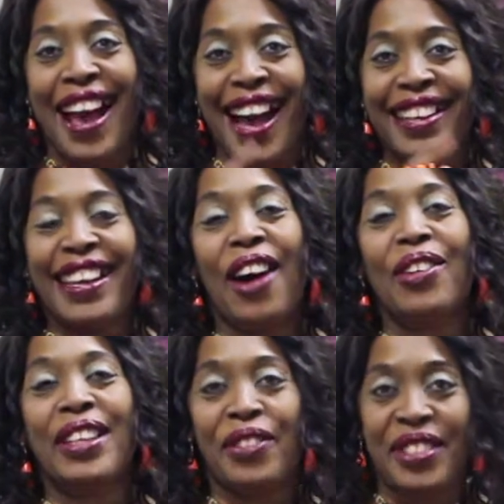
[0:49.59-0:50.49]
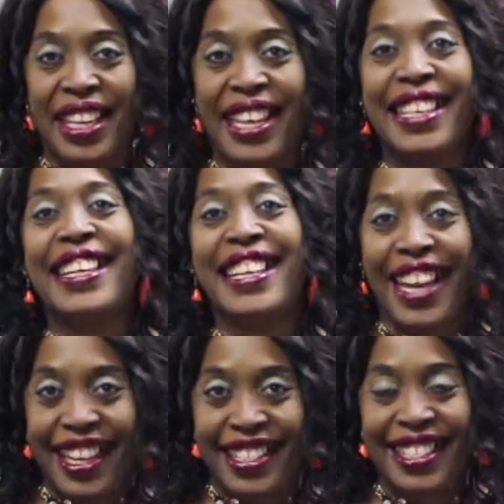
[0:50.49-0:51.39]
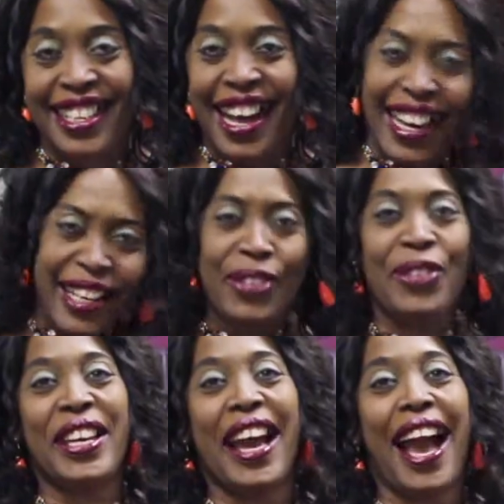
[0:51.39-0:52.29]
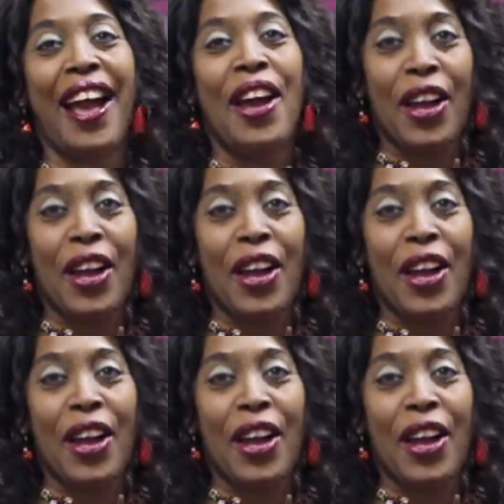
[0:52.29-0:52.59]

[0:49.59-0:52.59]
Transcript: and now they've said yes. Hallelujah.